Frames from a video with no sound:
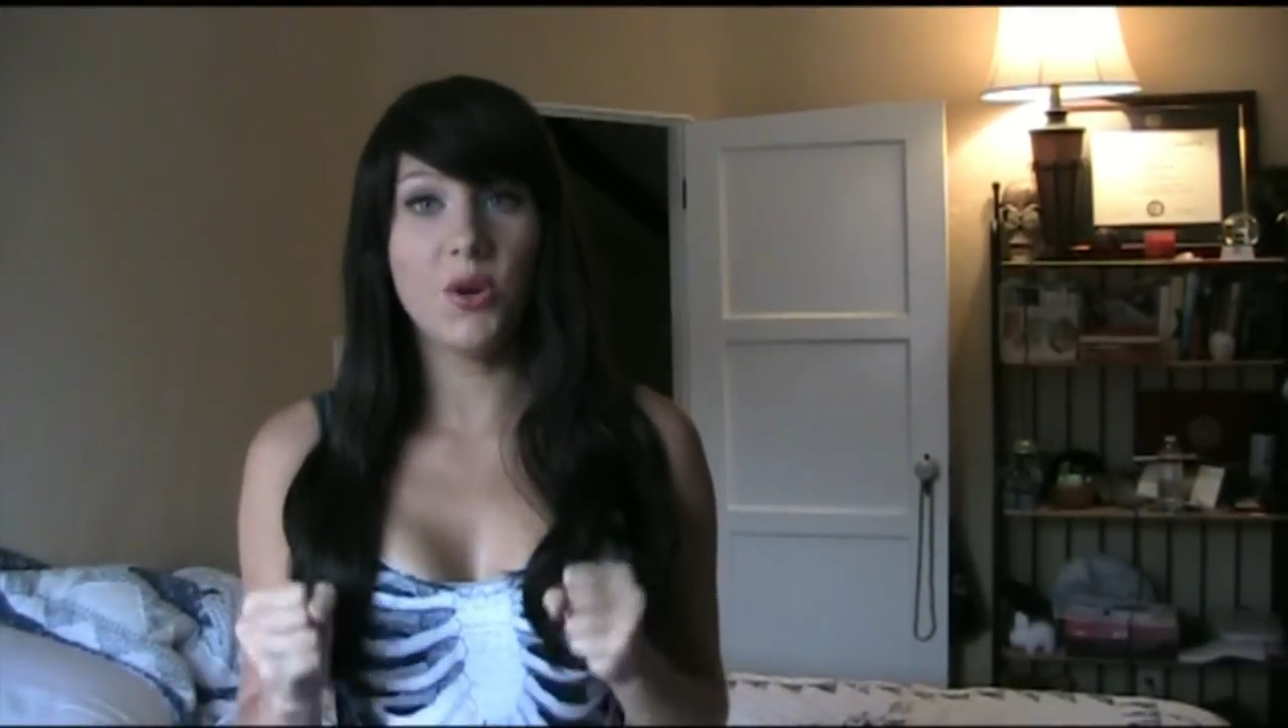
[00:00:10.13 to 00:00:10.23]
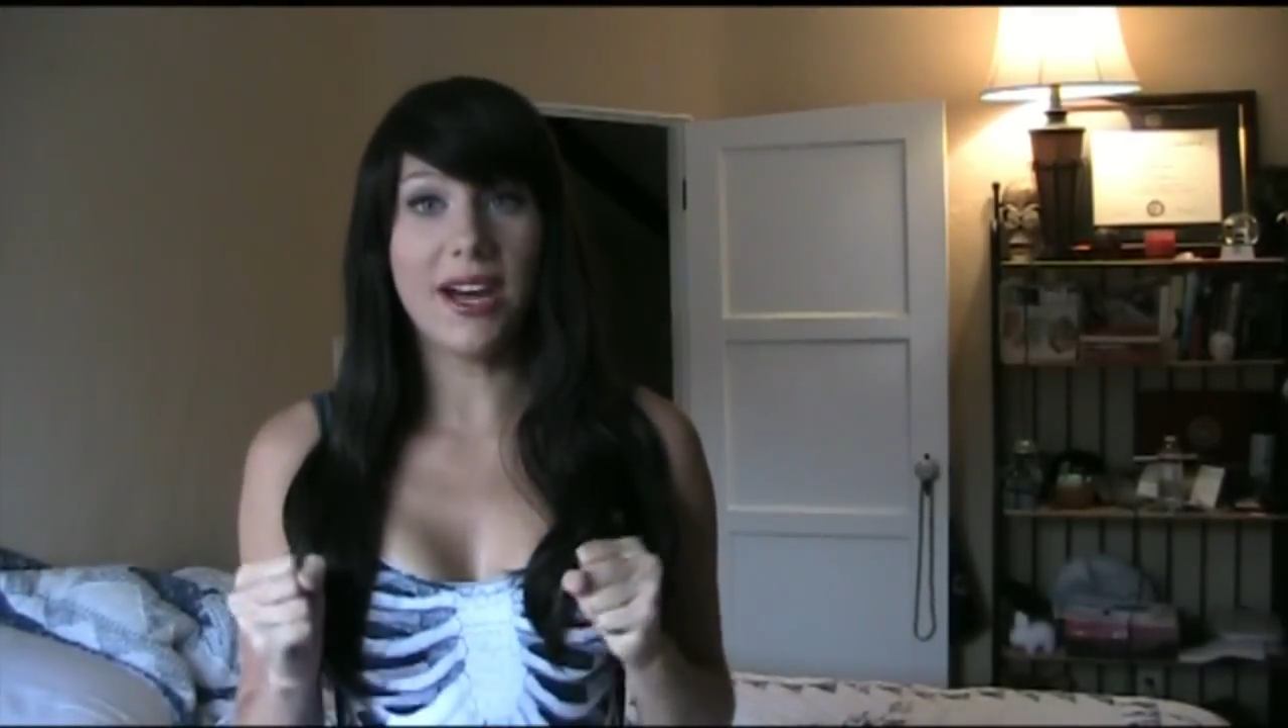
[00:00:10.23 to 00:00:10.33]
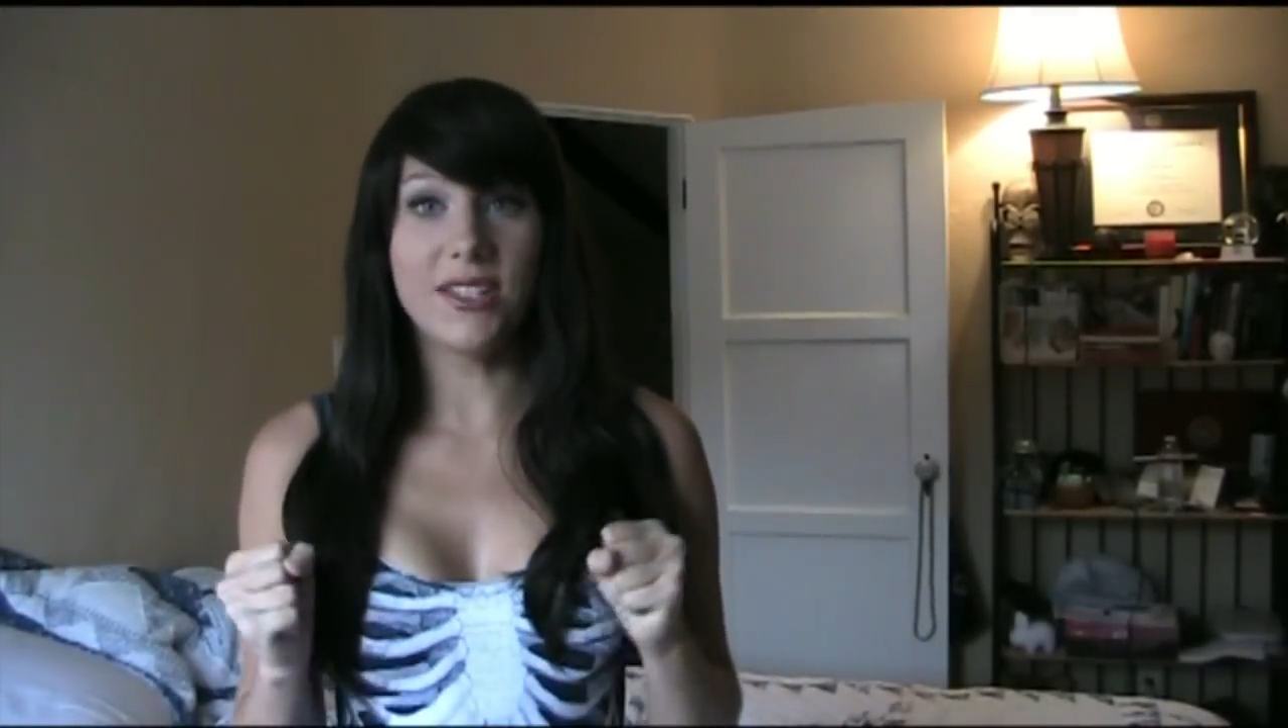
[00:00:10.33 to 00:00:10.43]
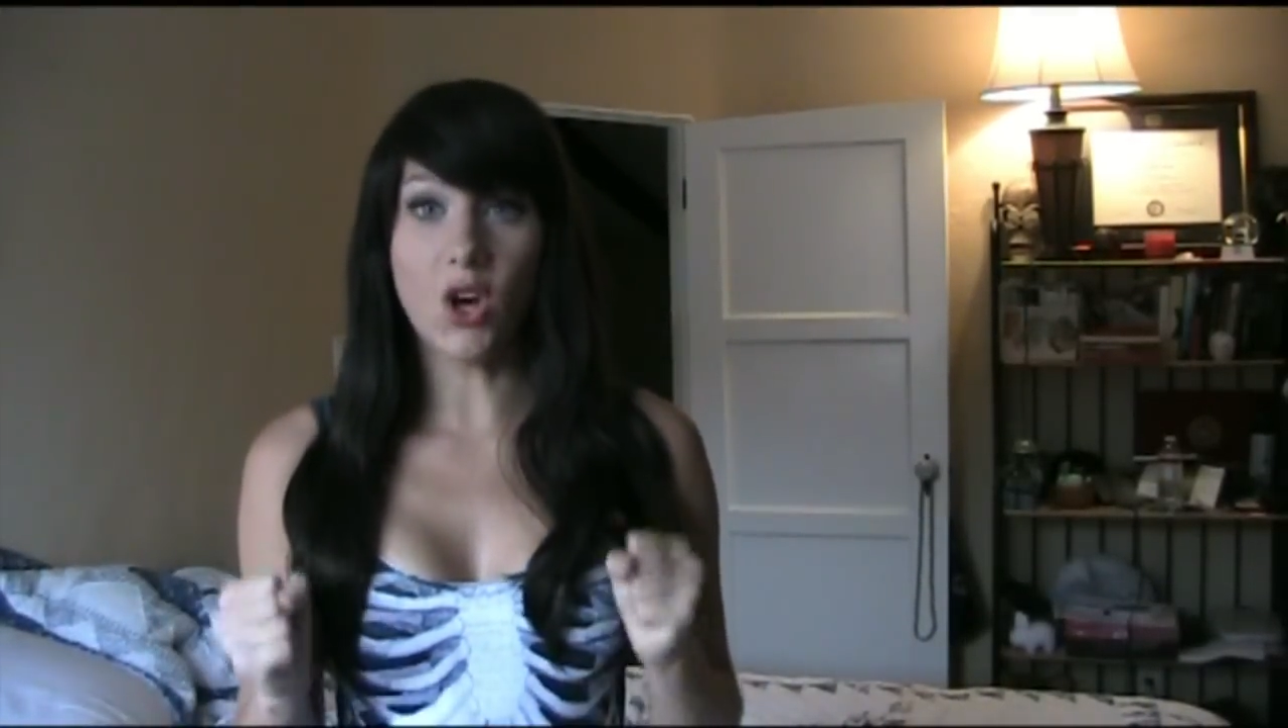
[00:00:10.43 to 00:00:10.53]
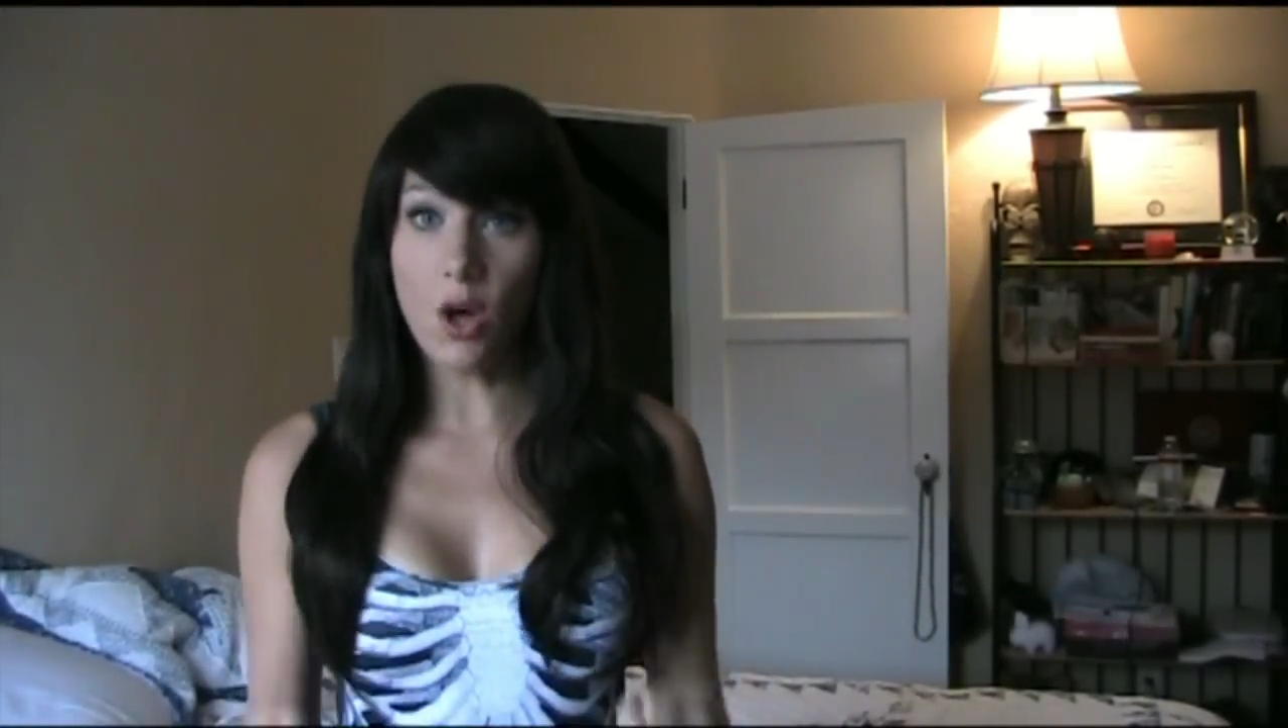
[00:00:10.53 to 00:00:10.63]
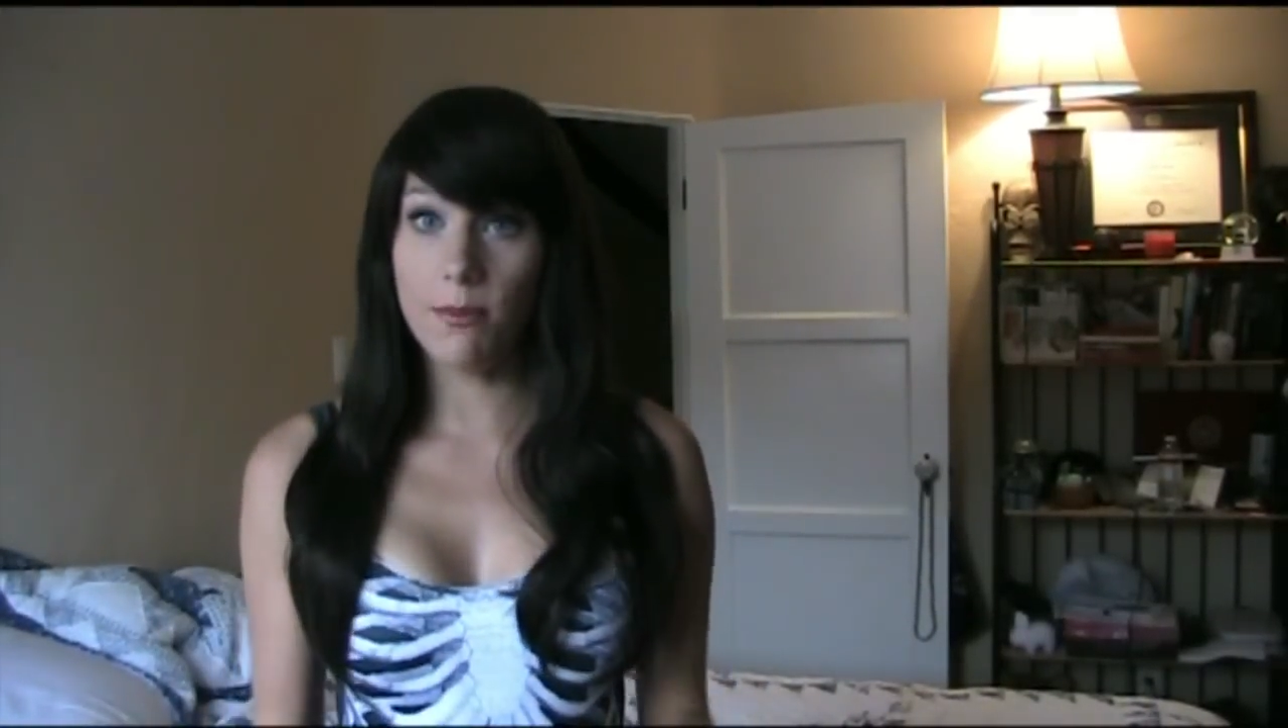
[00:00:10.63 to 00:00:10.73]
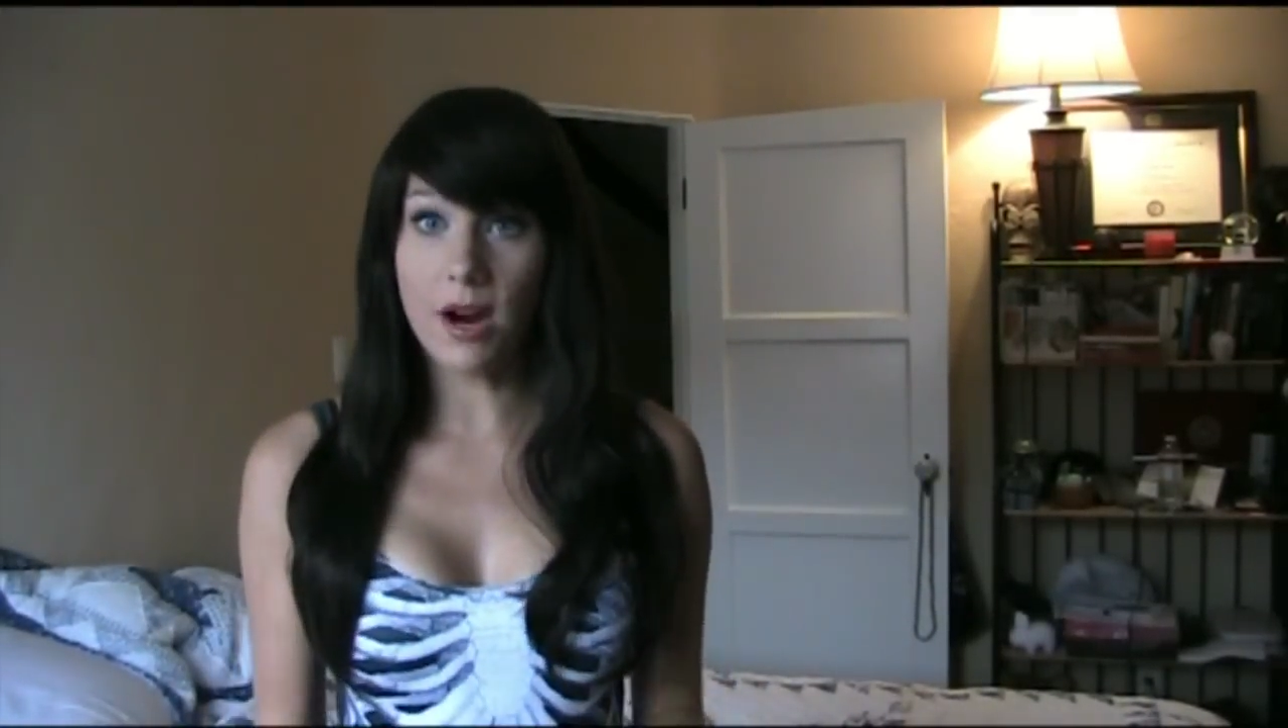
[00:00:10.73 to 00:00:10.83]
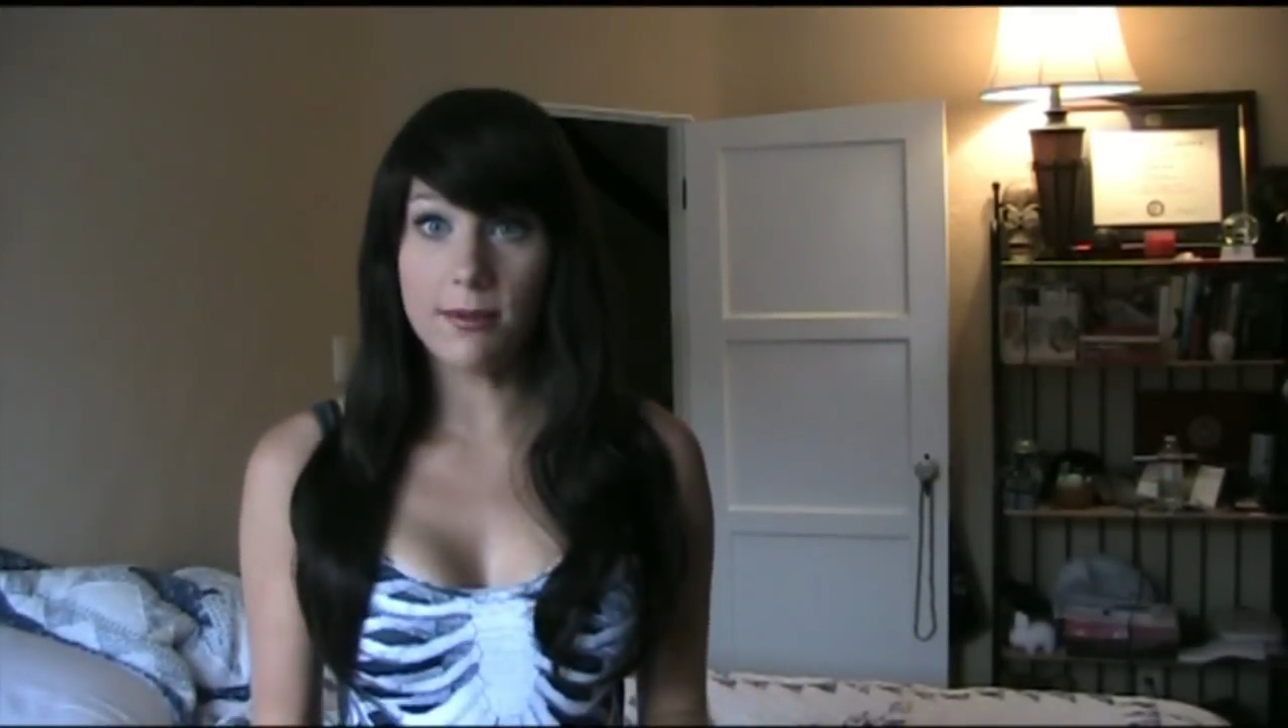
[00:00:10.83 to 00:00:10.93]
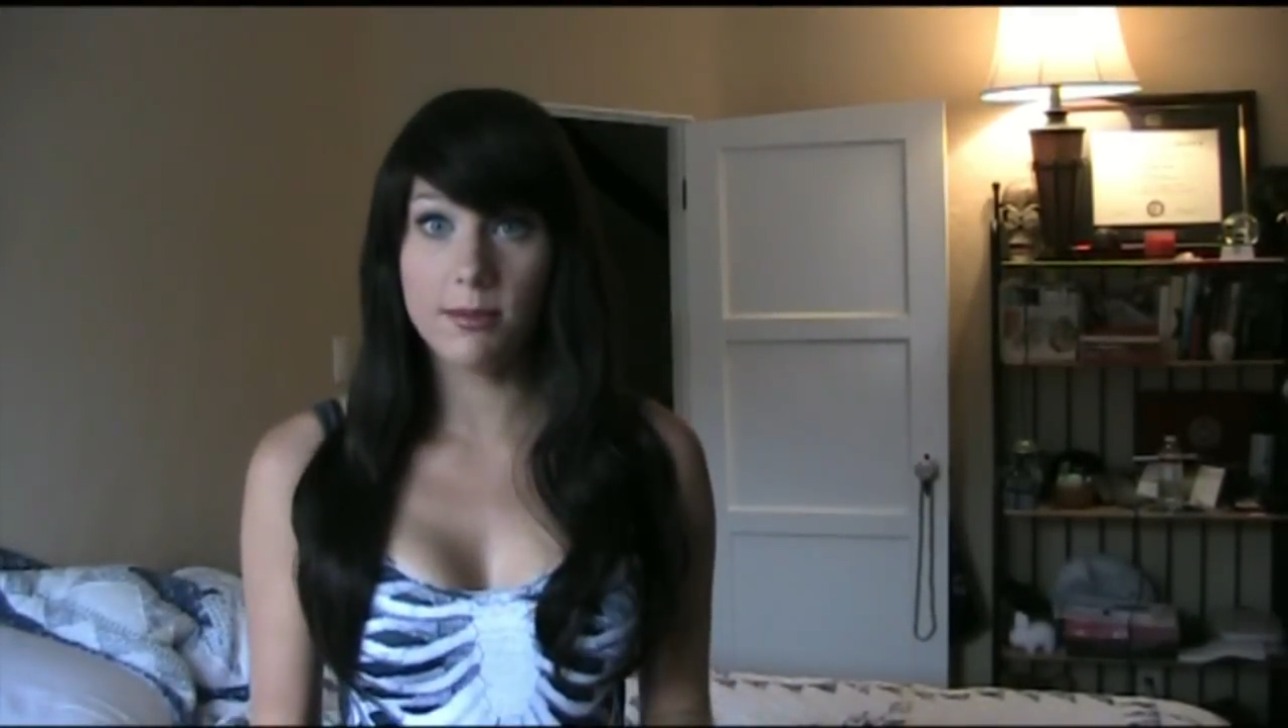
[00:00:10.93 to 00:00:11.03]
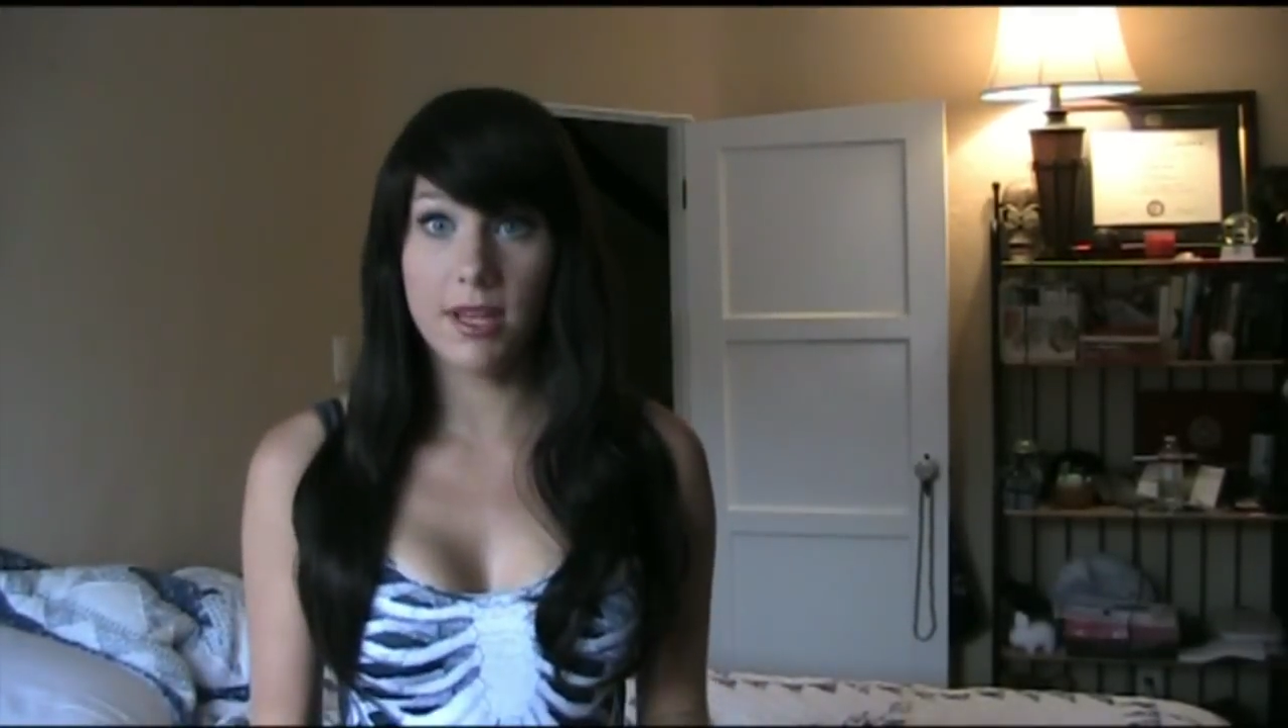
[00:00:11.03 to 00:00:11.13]
guys all
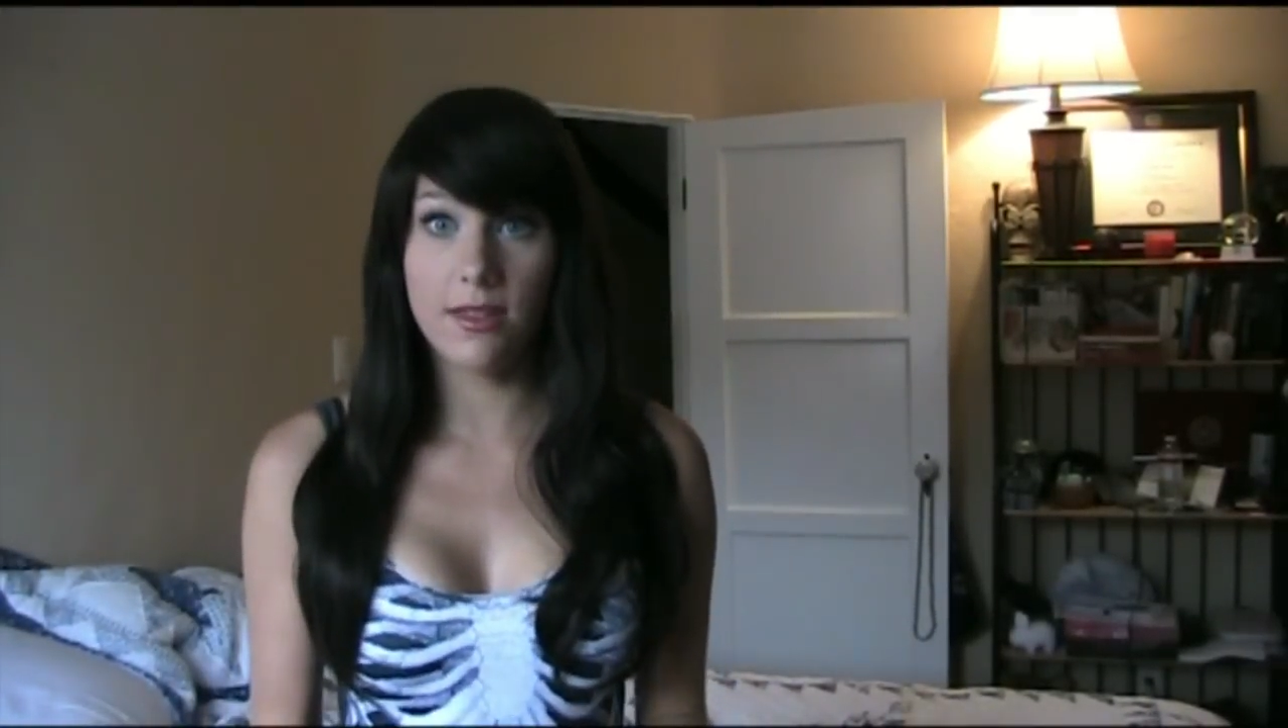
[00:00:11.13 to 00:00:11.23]
probably